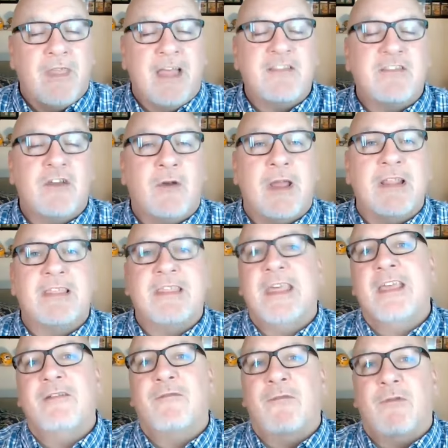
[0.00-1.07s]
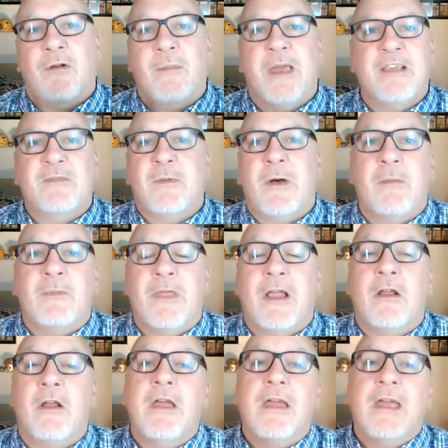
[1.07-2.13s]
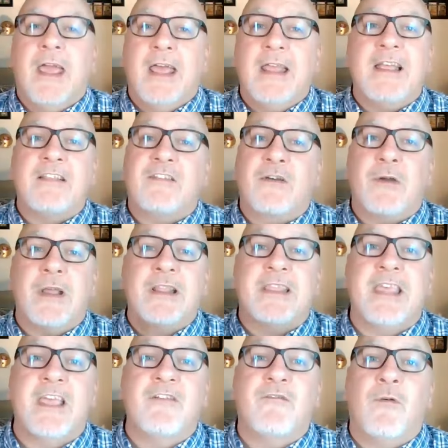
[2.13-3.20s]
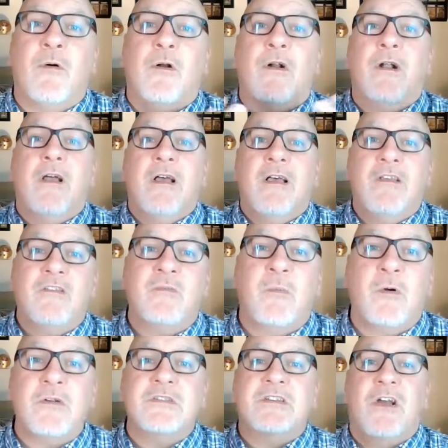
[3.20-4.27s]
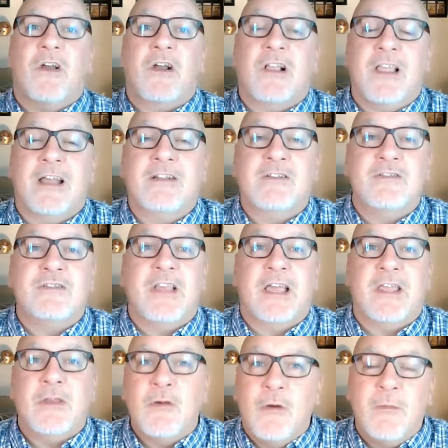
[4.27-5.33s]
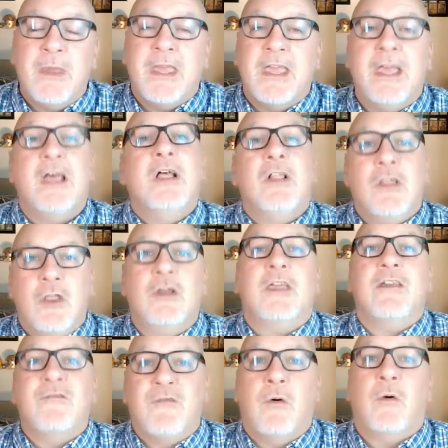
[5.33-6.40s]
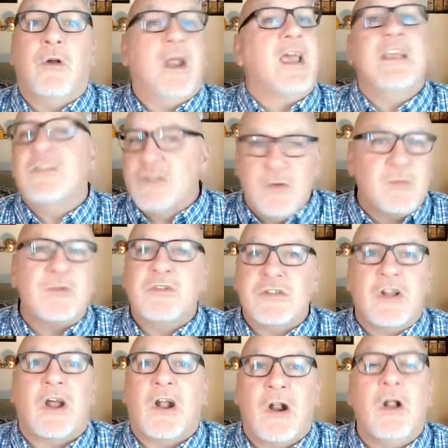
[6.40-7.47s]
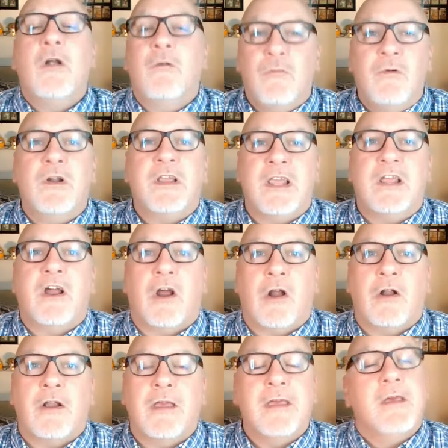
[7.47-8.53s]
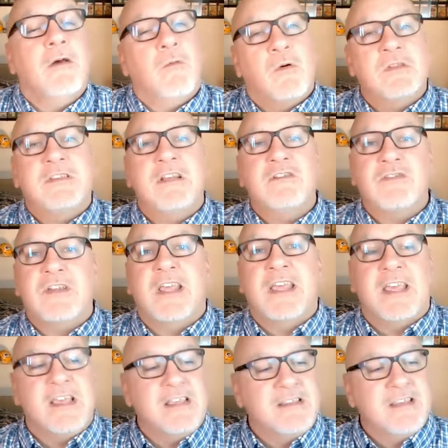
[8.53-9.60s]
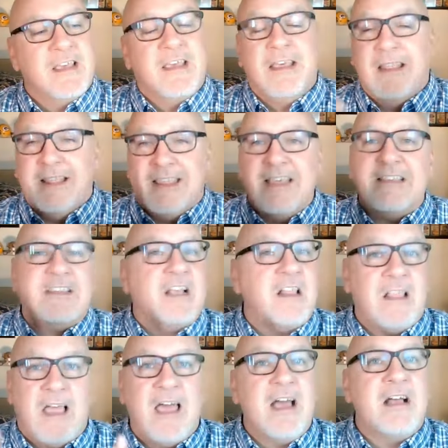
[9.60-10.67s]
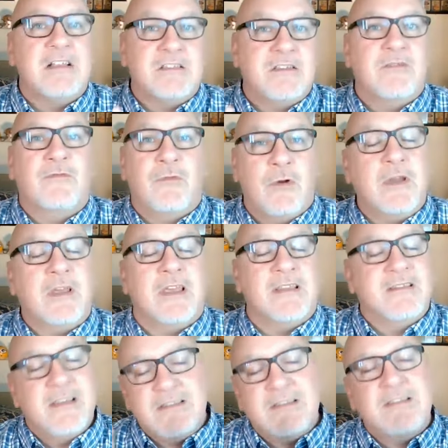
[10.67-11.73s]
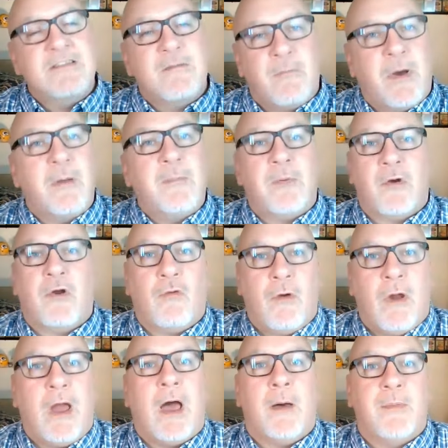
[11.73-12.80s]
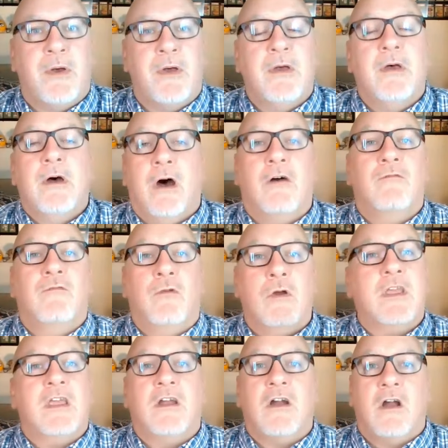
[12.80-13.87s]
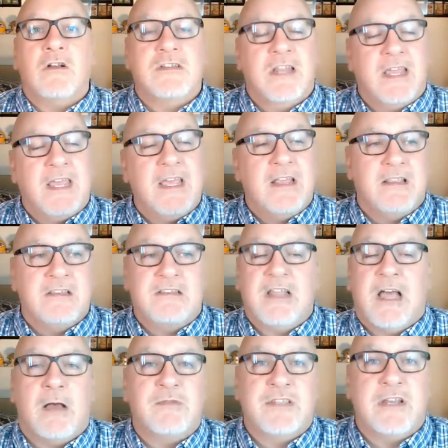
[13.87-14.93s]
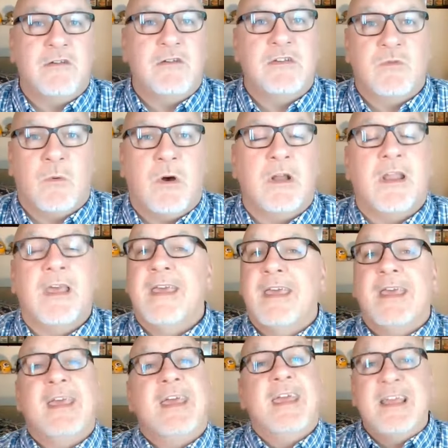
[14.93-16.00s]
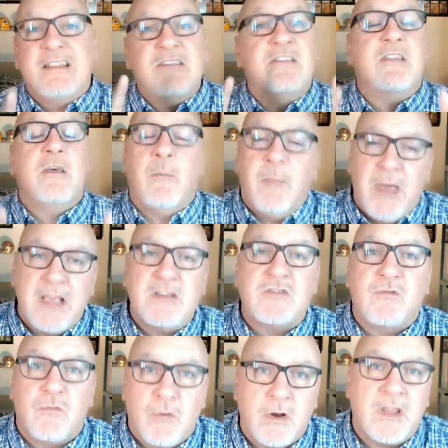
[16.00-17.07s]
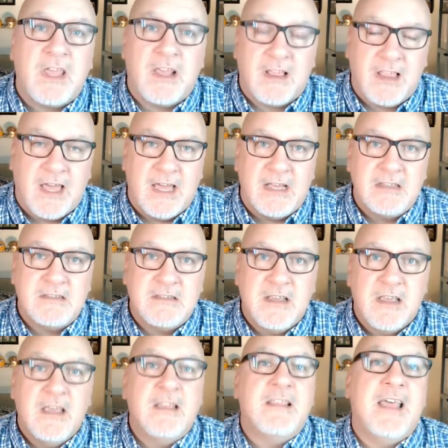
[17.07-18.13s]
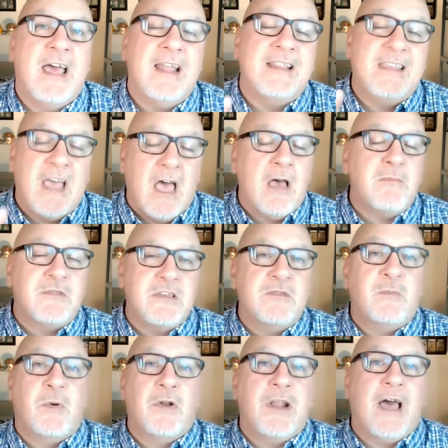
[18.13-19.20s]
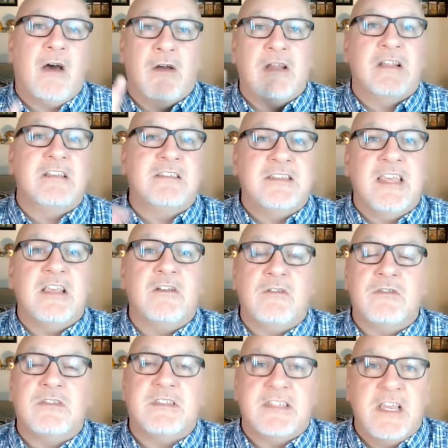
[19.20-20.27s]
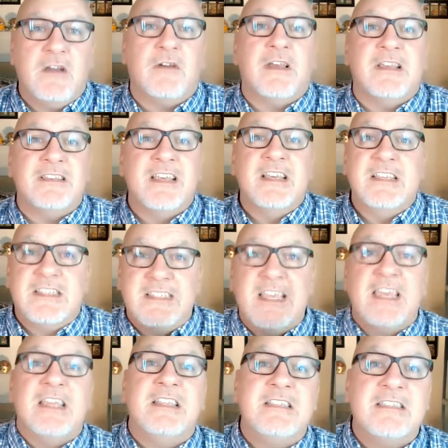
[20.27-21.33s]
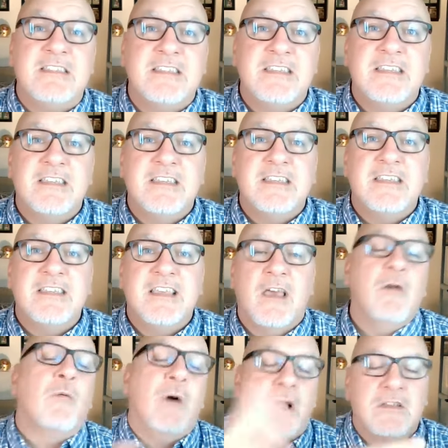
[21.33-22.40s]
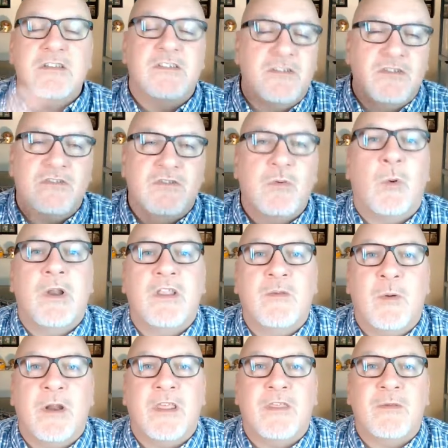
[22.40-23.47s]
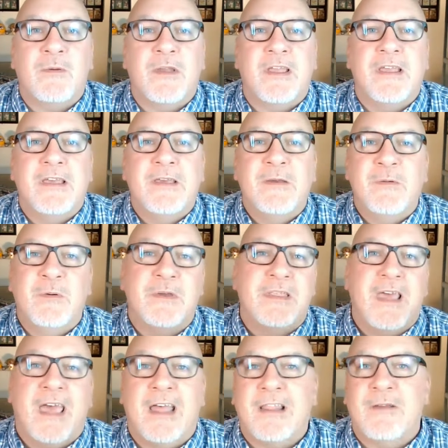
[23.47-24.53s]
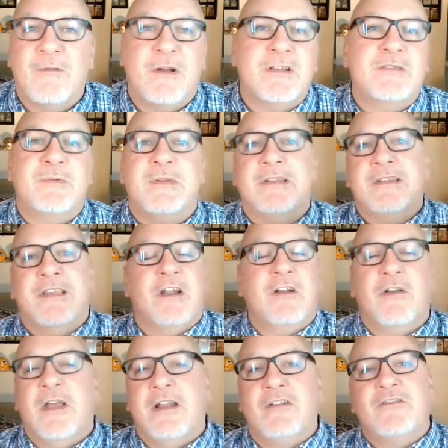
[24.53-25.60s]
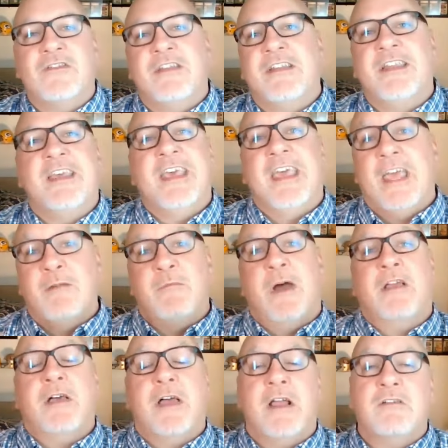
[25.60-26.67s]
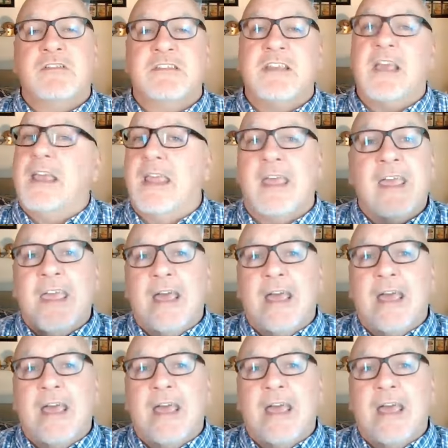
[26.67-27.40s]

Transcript: that's a great thing for a baseball player. And that's a great thing for sports card collectors like you and me looking for a superstar rookie card. What's interesting is this class of rookies, this is a bumper crop of rookie cards to get in this Topps Series 1. It's the best rookie class that Topps has put out in a single series since, well, just 2023 with Adley Rutschman, Gunnar Henderson, and Michael Harris II.